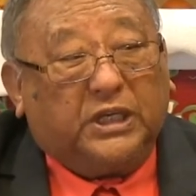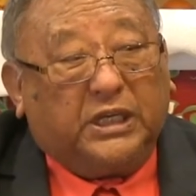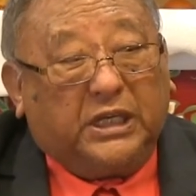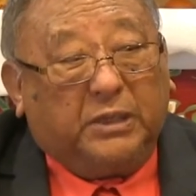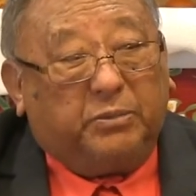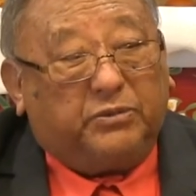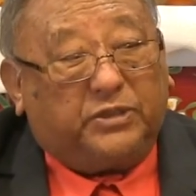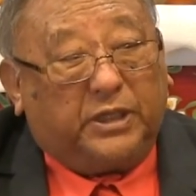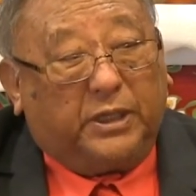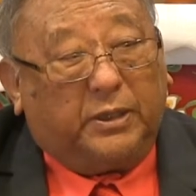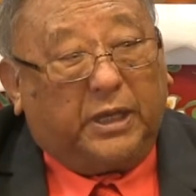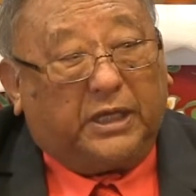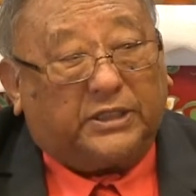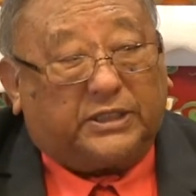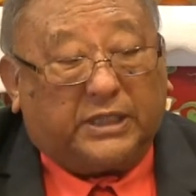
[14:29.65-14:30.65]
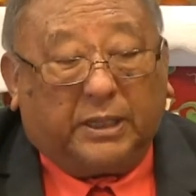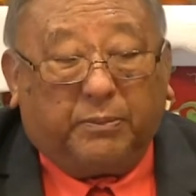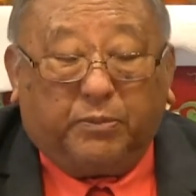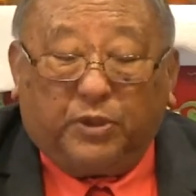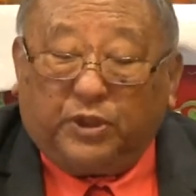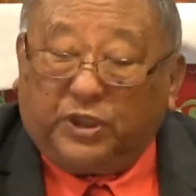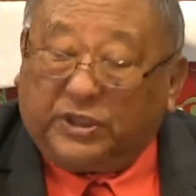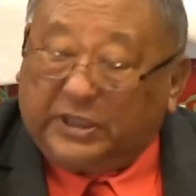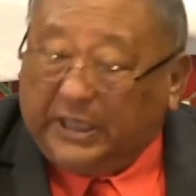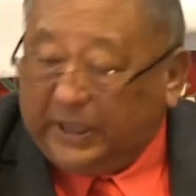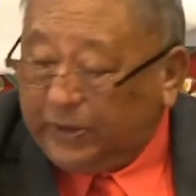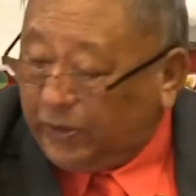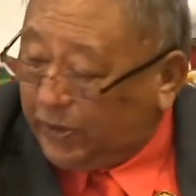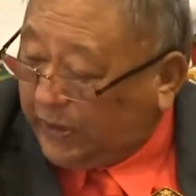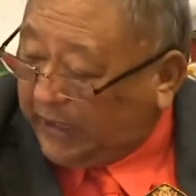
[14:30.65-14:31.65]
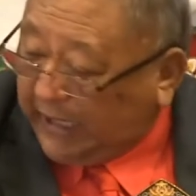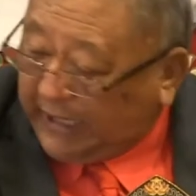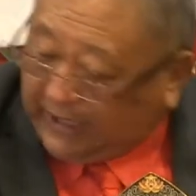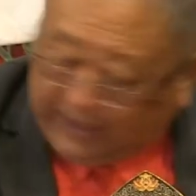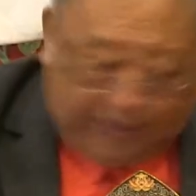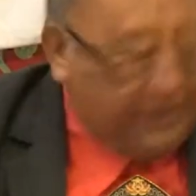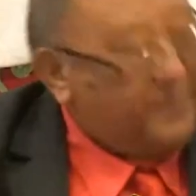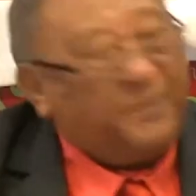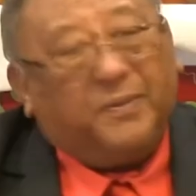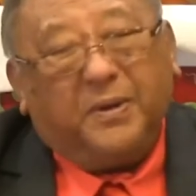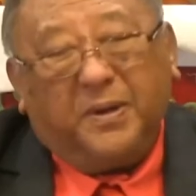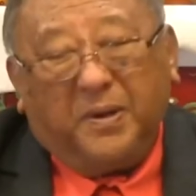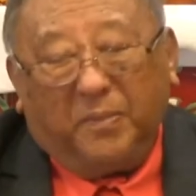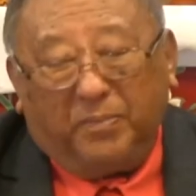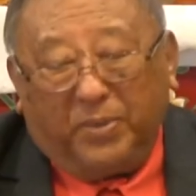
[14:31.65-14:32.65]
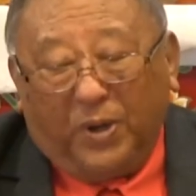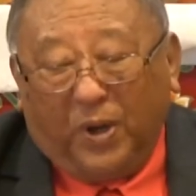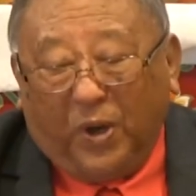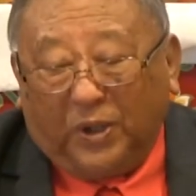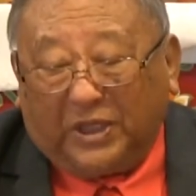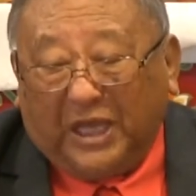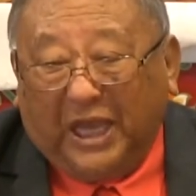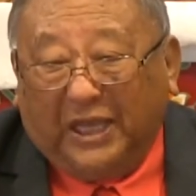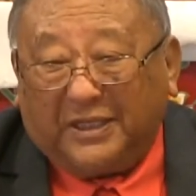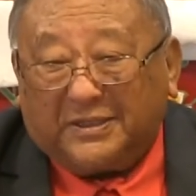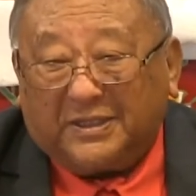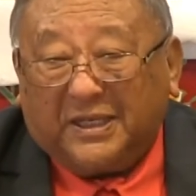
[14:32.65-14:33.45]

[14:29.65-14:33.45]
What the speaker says: If somebody try to get it, forget.